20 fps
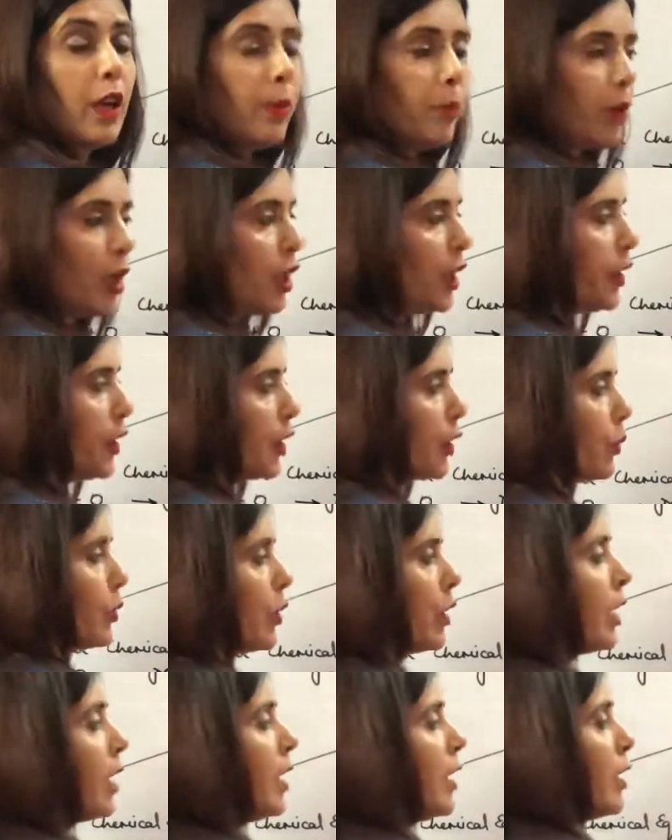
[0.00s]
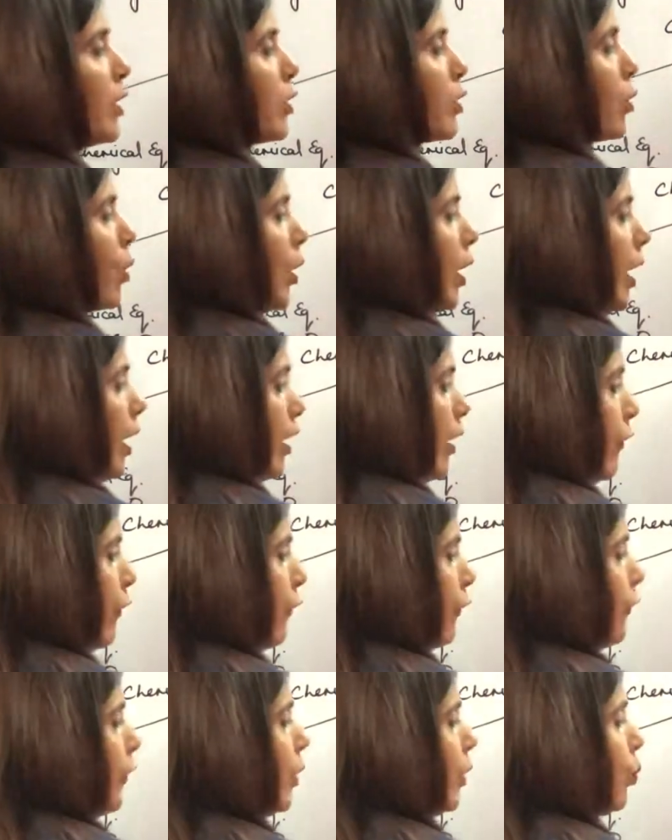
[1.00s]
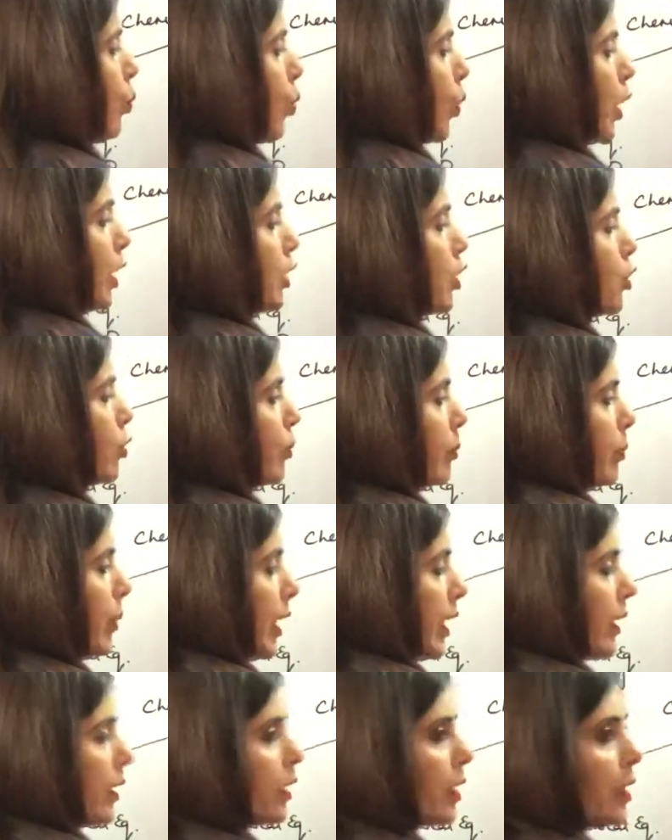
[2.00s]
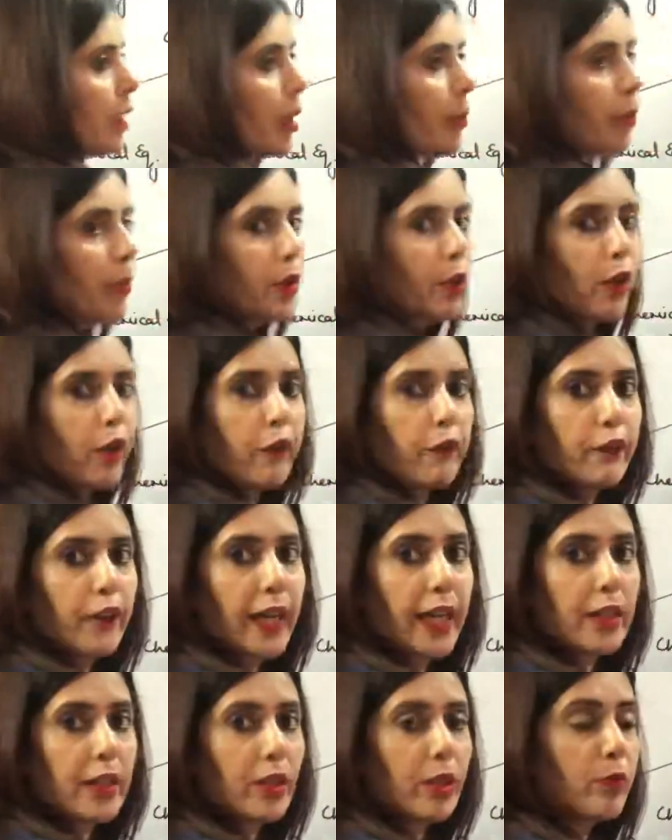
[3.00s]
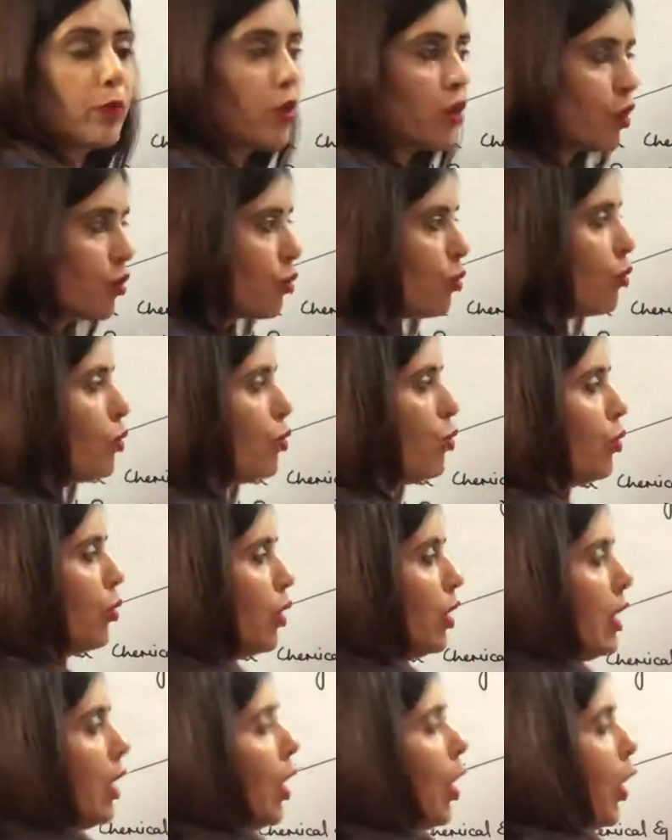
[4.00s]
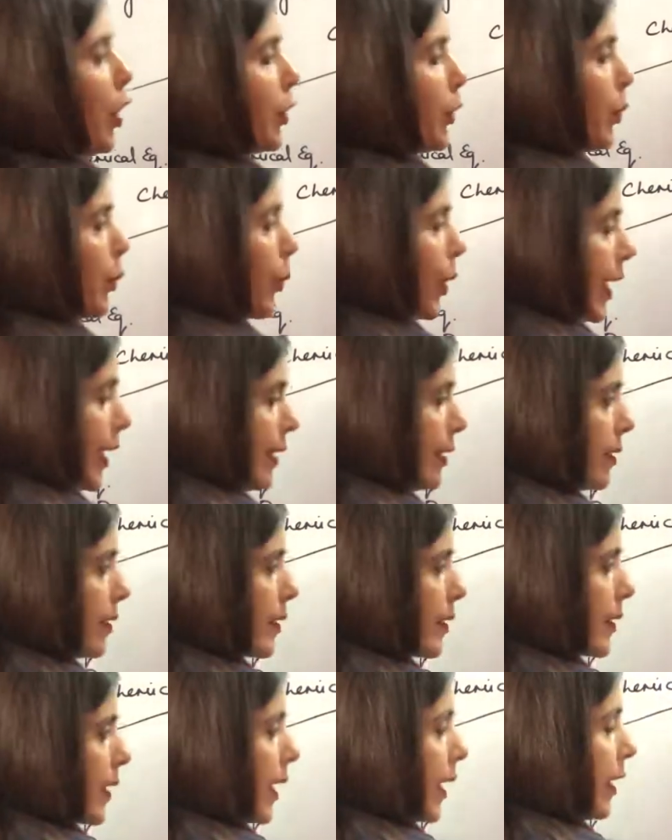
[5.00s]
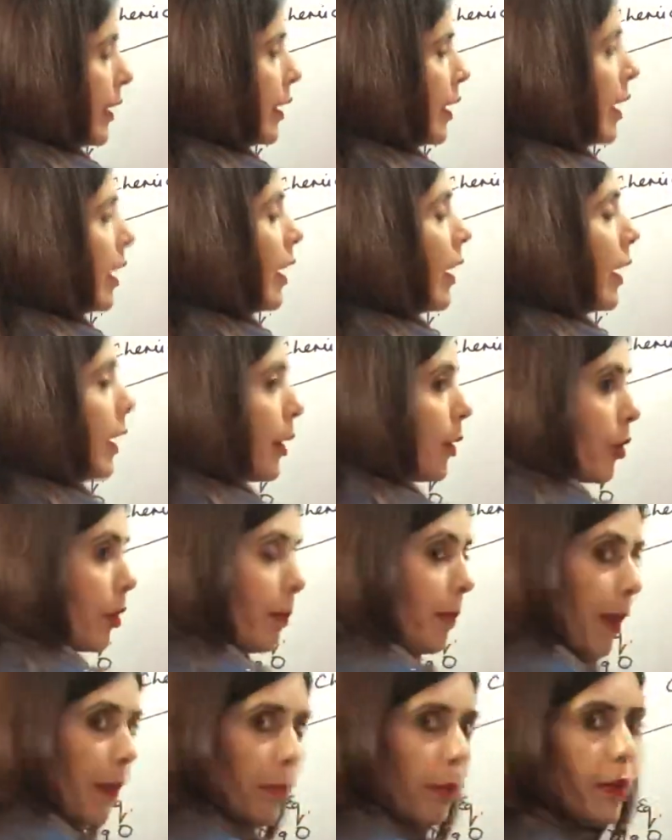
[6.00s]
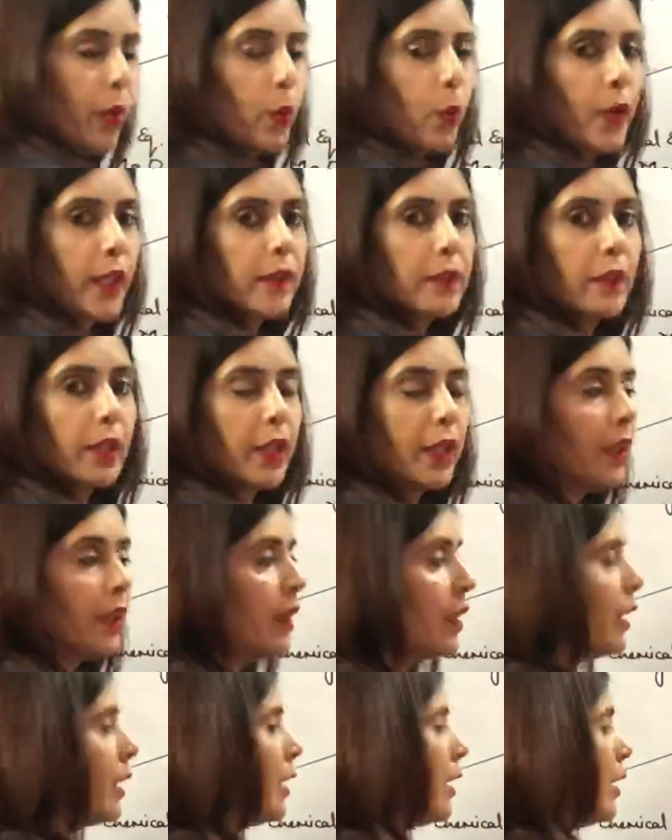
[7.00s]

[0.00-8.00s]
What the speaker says: a molecule. So if we want to make the number of atoms 2 on right hand side, remember one thing,